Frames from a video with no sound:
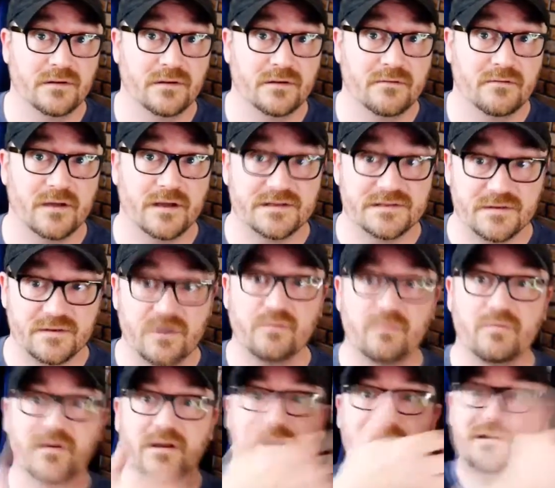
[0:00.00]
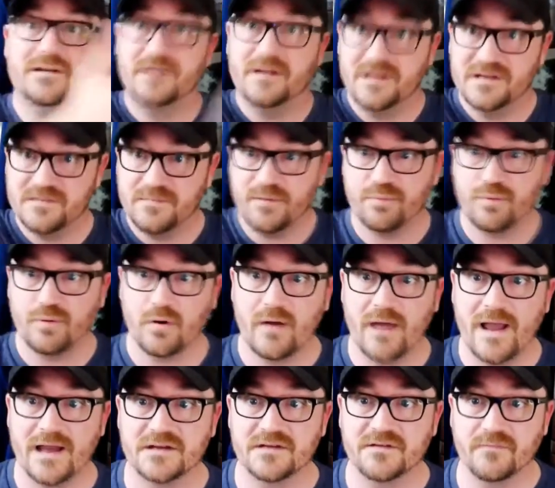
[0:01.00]
right? So you re- need to be
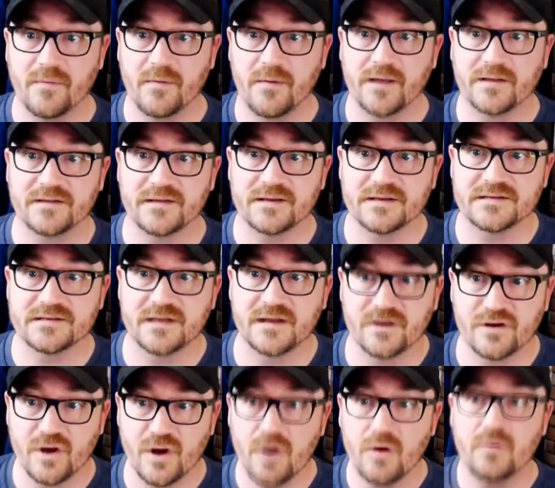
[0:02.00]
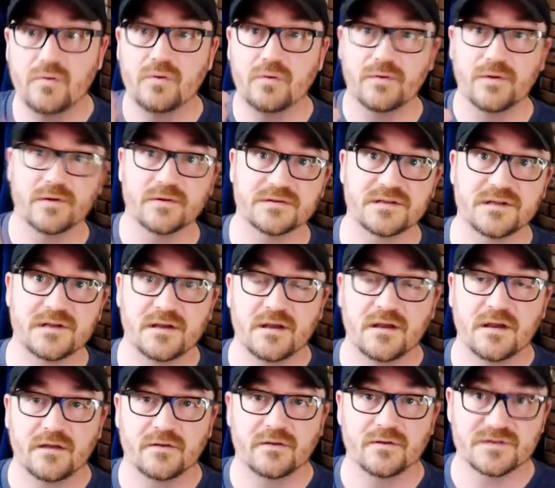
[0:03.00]
proactive about this and know who those,
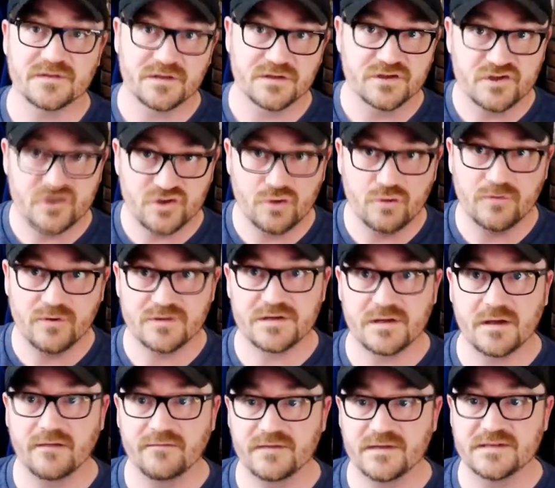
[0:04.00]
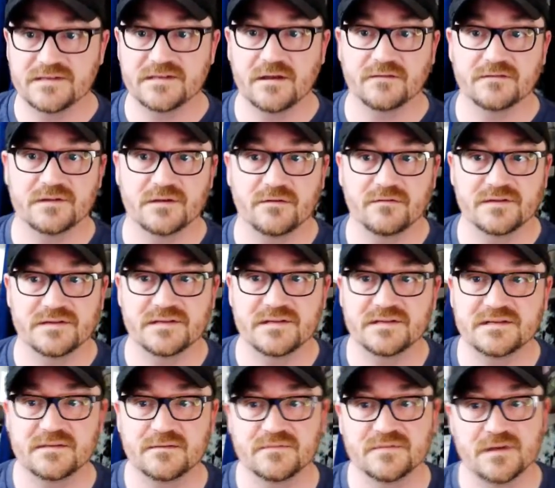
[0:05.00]
those consumers of these self-service
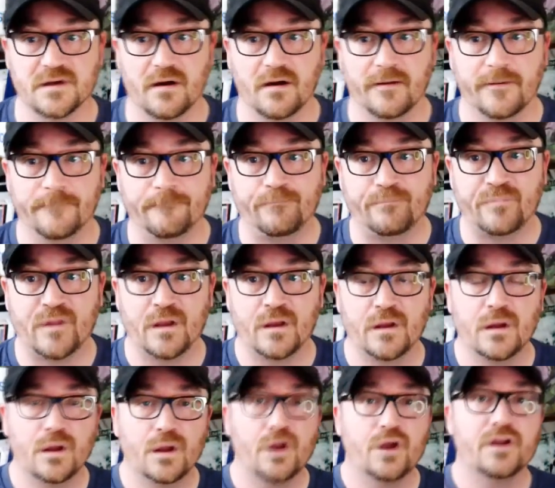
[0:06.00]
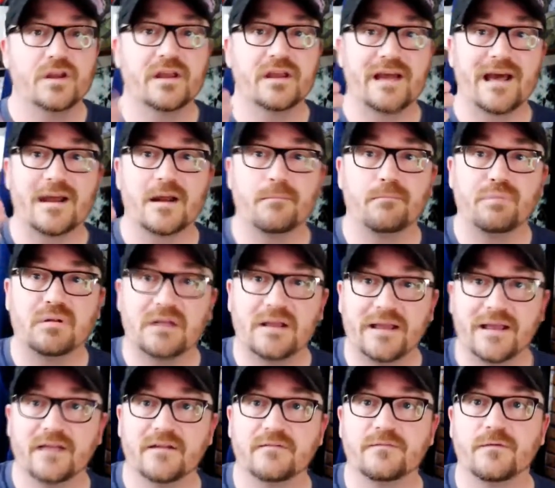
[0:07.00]
systems are. You got to
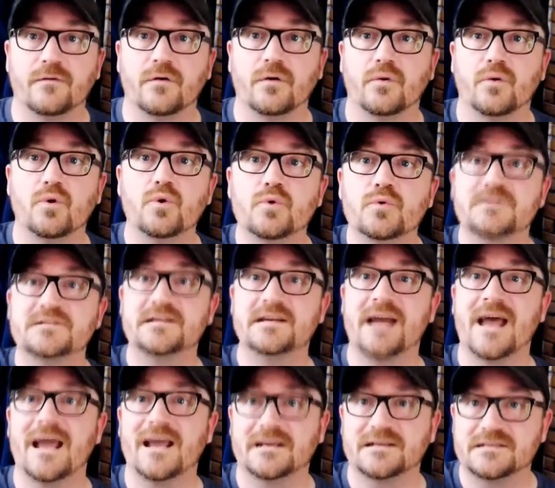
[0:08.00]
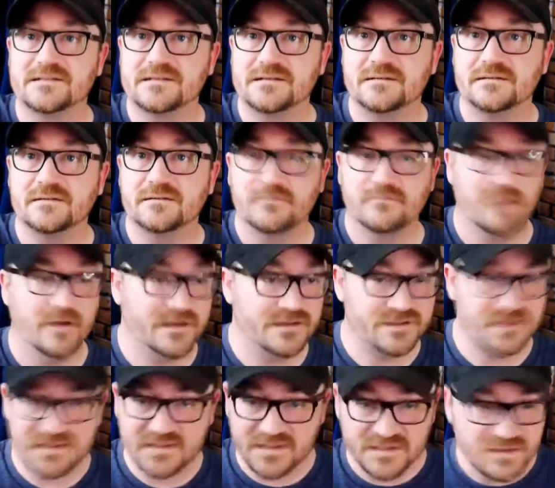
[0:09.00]
plan for who's next, right?
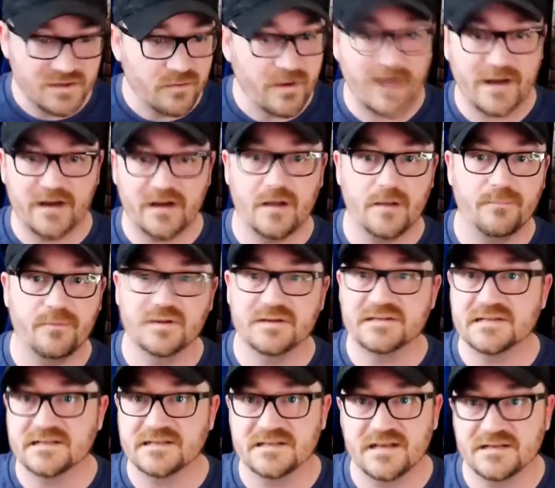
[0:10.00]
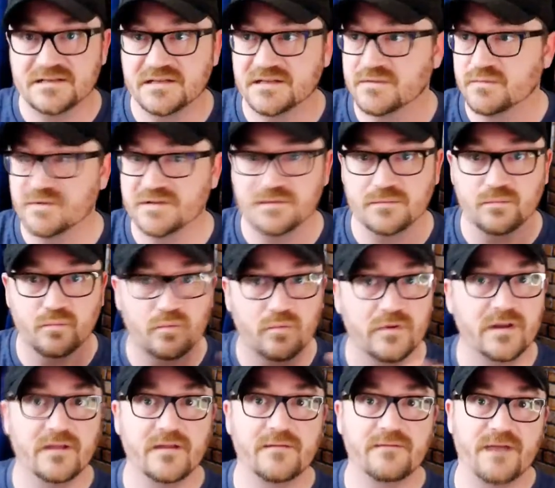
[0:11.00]
Just because you had a couple of successes with some
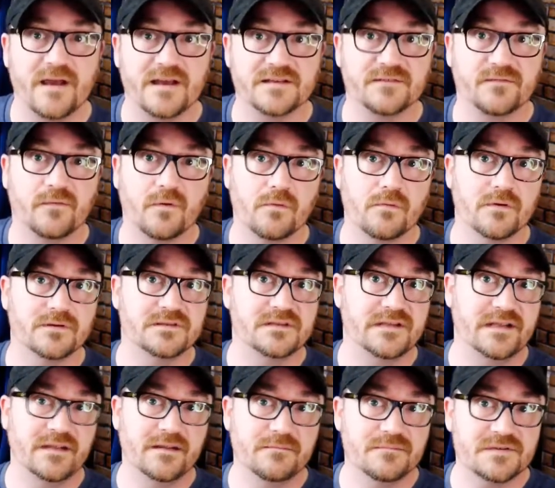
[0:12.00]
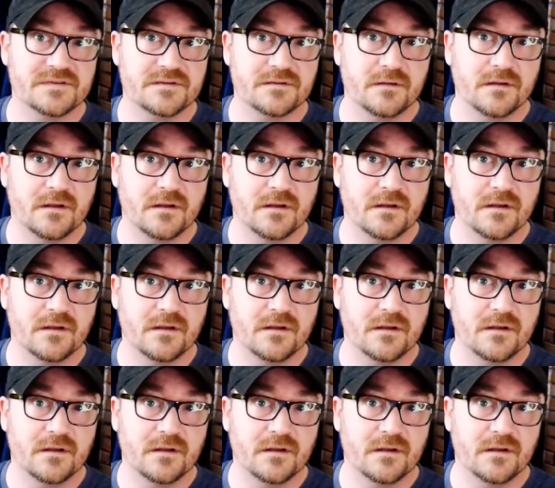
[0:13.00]
really fast forward teams